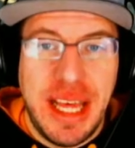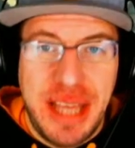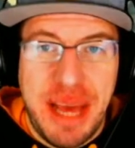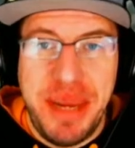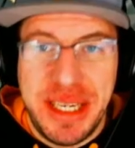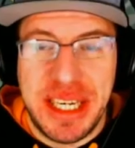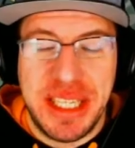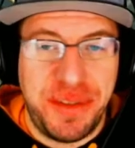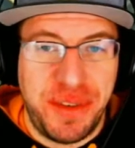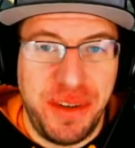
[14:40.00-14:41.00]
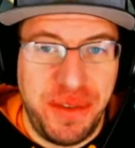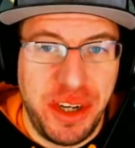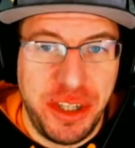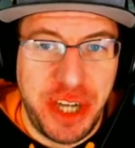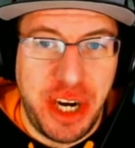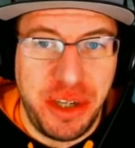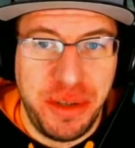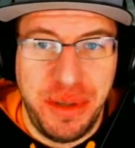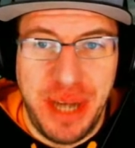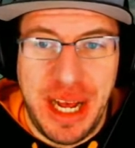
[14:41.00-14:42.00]
that makes sense for your
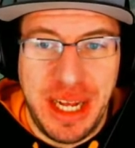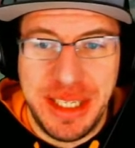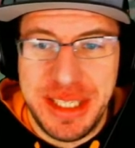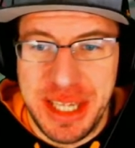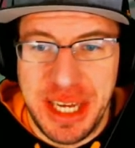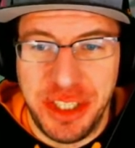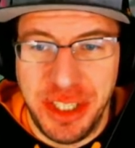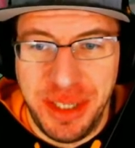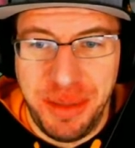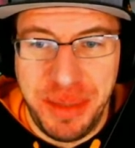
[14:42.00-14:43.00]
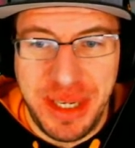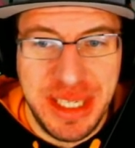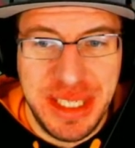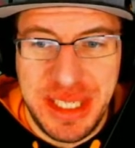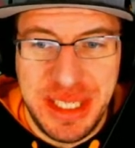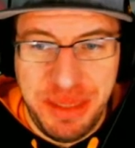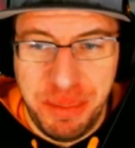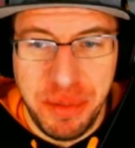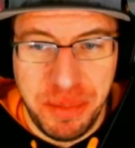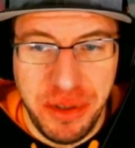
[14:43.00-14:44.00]
shard selection because
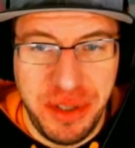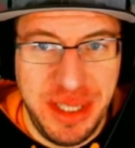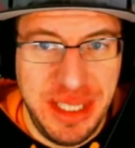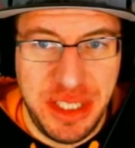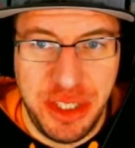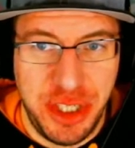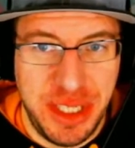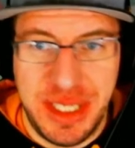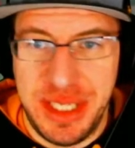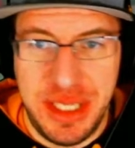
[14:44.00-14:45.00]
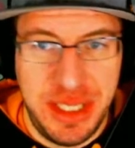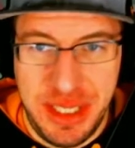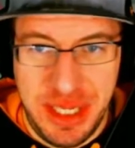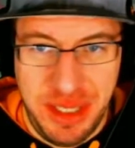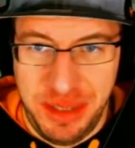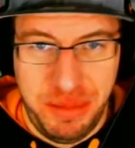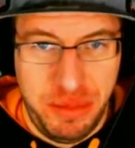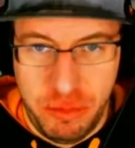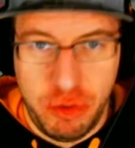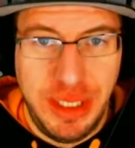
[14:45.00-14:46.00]
both of these are just
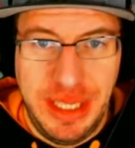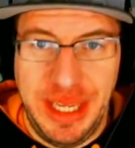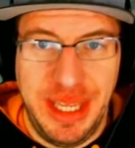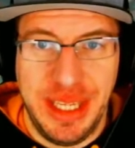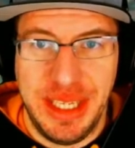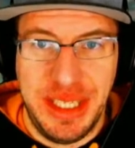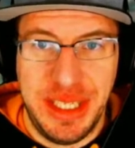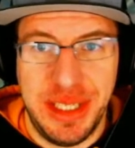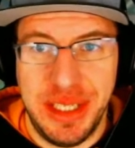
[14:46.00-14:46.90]
ridiculous.